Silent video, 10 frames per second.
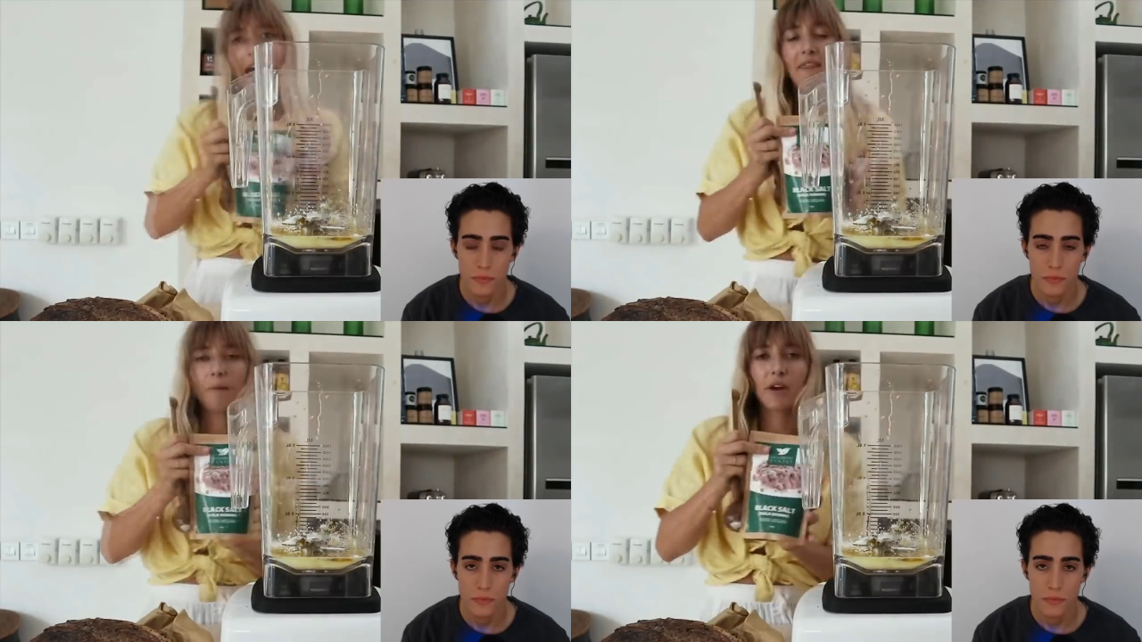
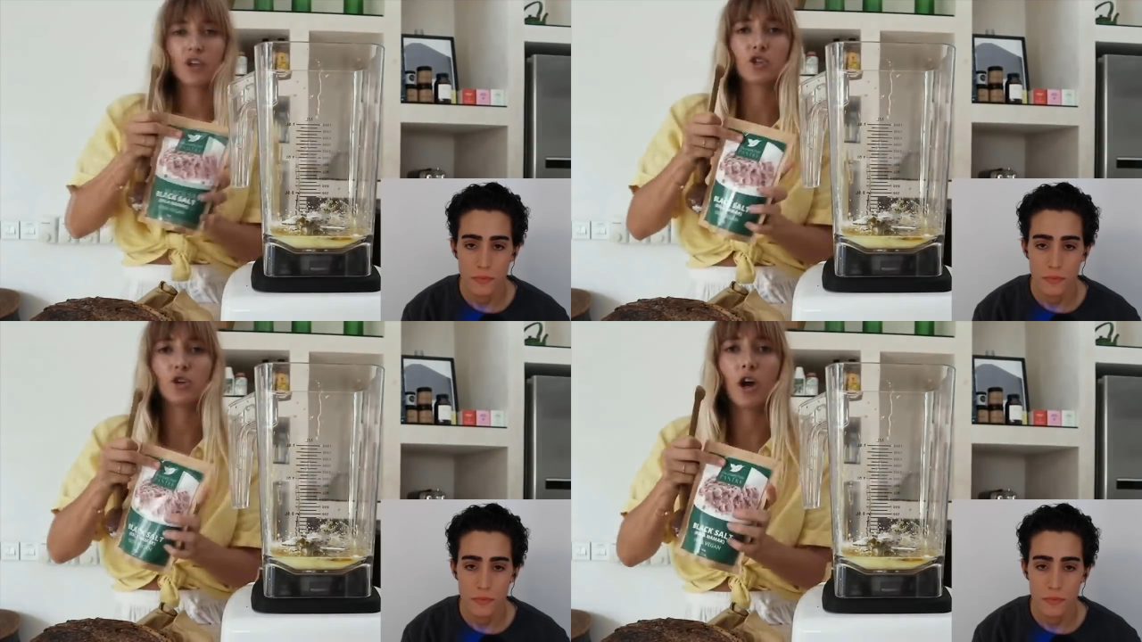Speaker 1: And then we're
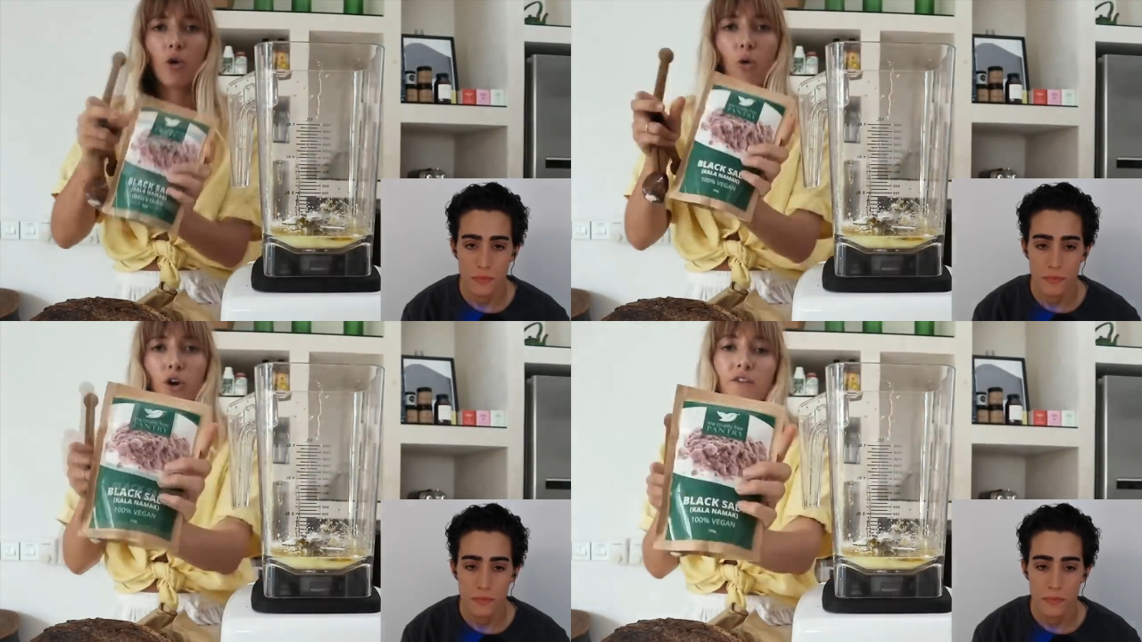going to do
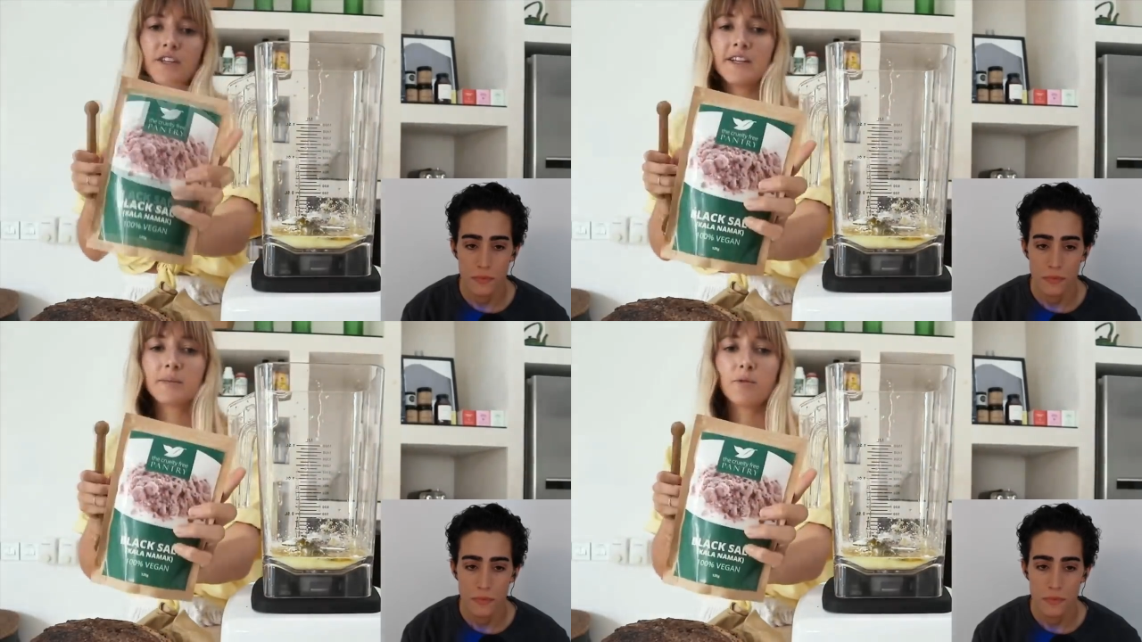1/4
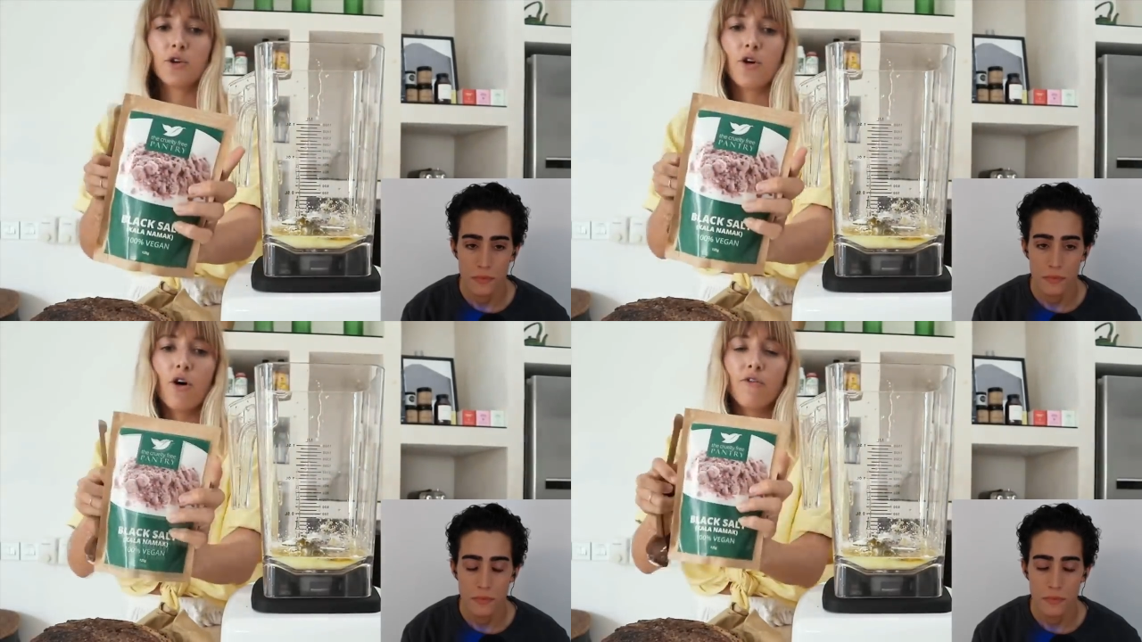
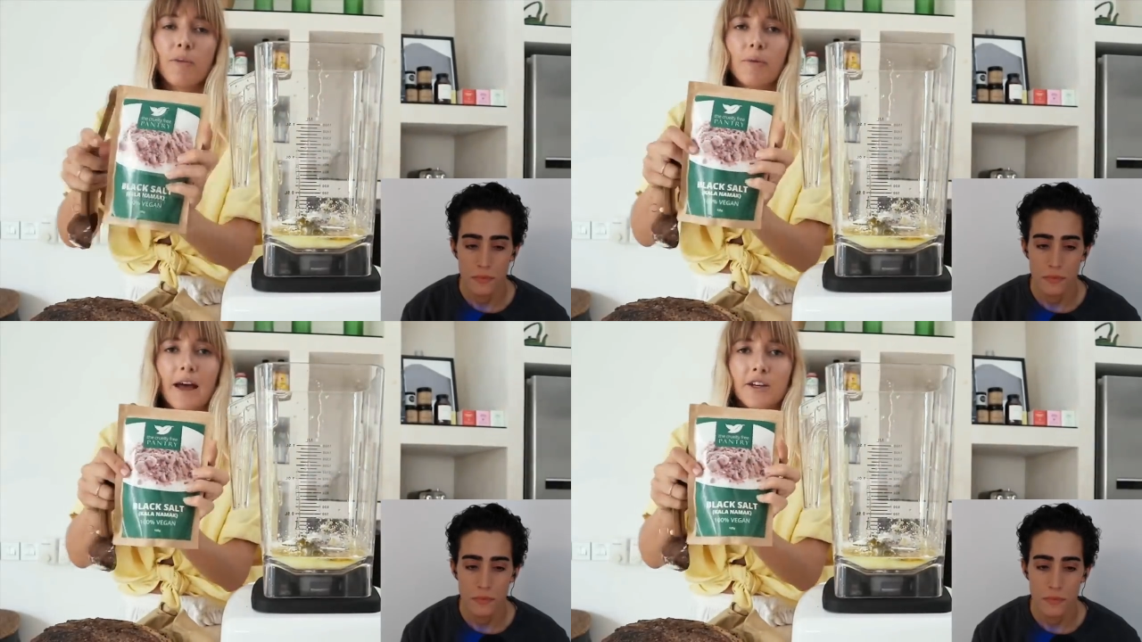teaspoon of
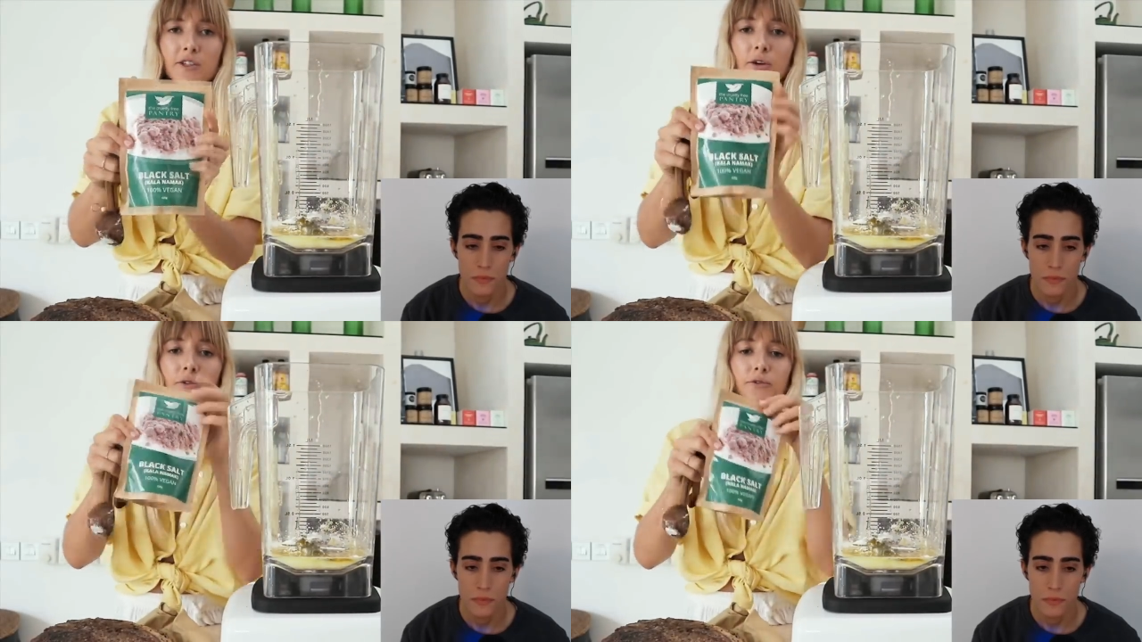the black
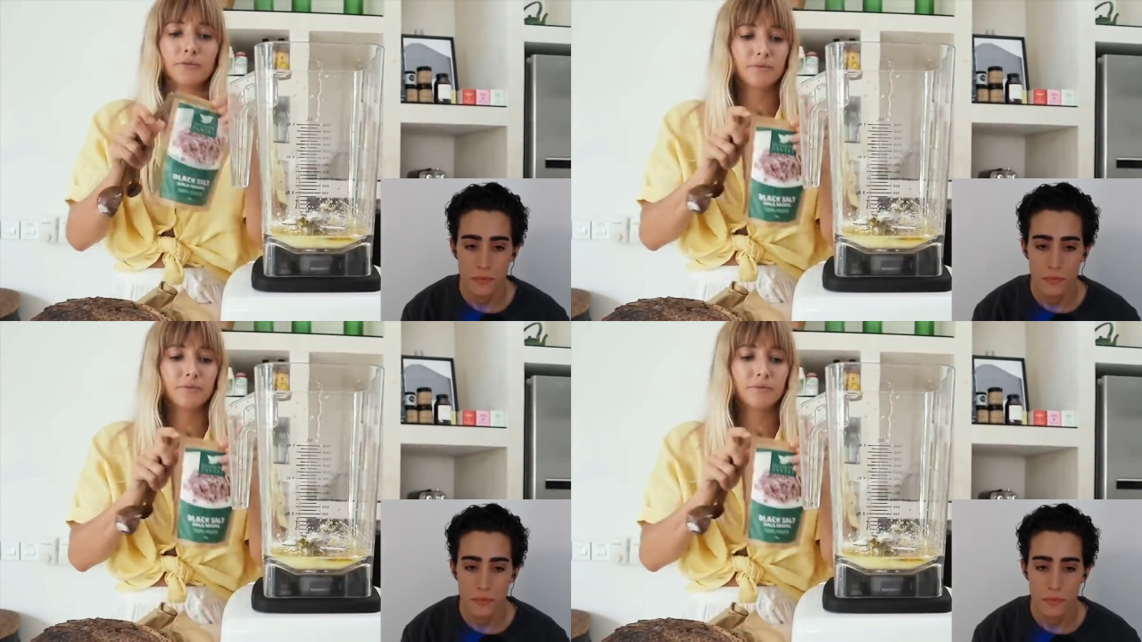salt.